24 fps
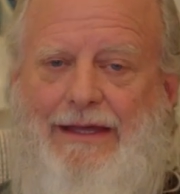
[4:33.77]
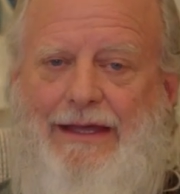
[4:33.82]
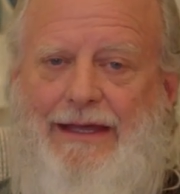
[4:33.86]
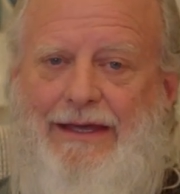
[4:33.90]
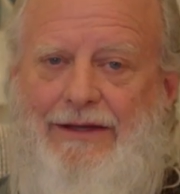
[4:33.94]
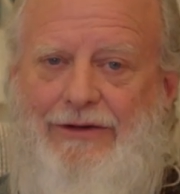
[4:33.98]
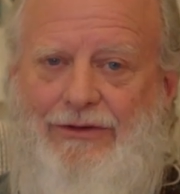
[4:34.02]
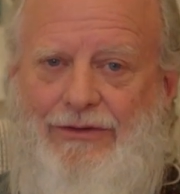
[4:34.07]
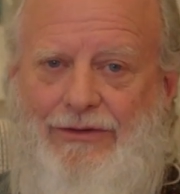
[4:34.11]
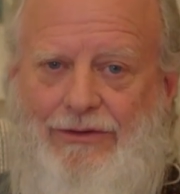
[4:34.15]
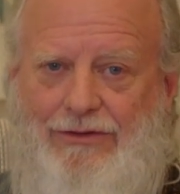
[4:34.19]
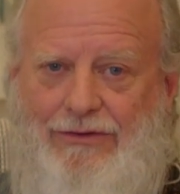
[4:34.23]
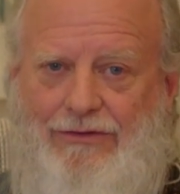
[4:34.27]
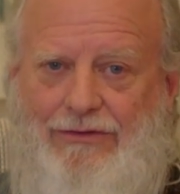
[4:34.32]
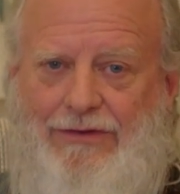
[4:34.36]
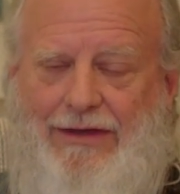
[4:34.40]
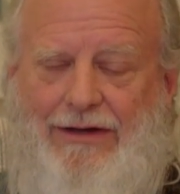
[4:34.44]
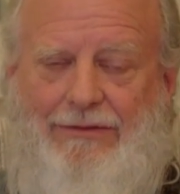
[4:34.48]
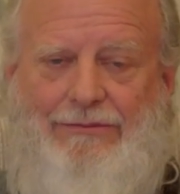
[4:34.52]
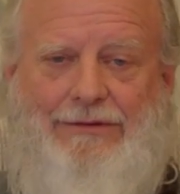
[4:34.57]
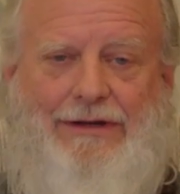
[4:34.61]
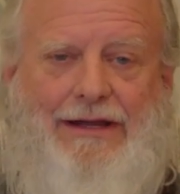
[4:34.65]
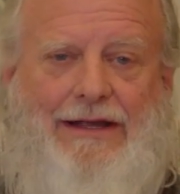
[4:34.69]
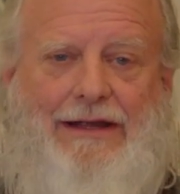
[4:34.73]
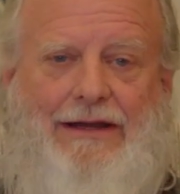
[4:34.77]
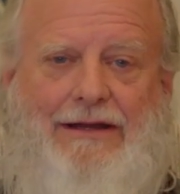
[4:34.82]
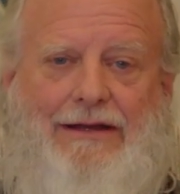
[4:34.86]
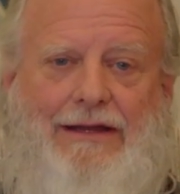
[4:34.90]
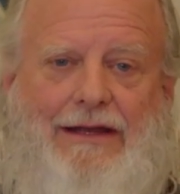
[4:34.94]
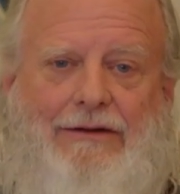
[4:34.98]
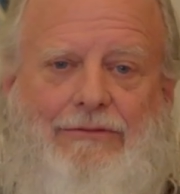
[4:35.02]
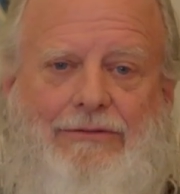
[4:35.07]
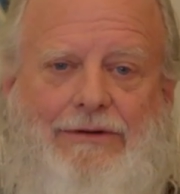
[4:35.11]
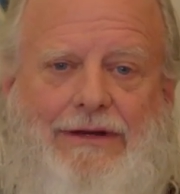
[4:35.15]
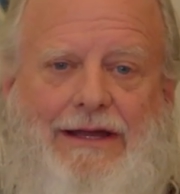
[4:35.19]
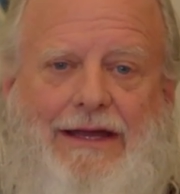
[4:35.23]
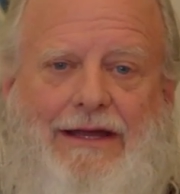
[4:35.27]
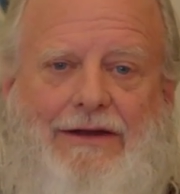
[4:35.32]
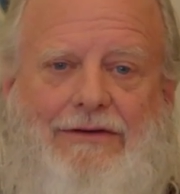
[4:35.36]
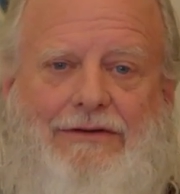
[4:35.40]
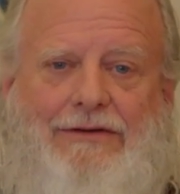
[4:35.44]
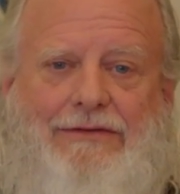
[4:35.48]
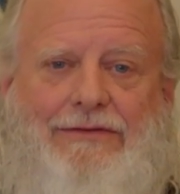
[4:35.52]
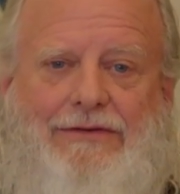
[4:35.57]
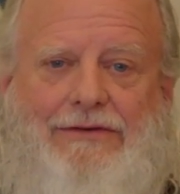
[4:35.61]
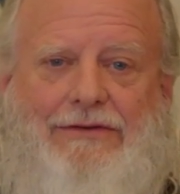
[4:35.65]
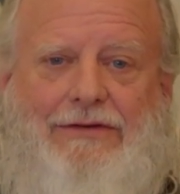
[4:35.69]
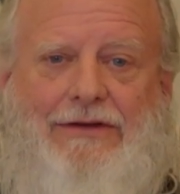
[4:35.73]
and hooks that
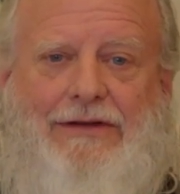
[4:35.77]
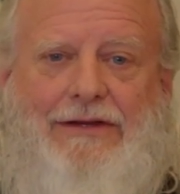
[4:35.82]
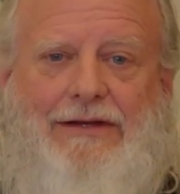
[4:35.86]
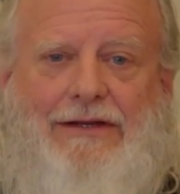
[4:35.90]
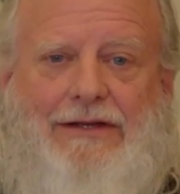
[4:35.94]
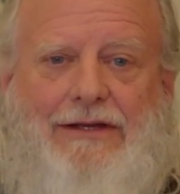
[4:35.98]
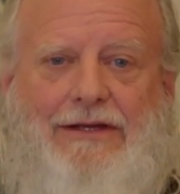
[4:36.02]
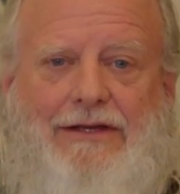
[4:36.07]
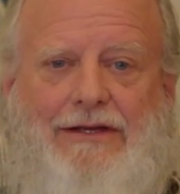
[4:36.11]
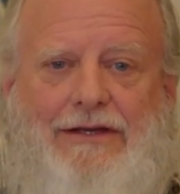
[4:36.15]
reactivity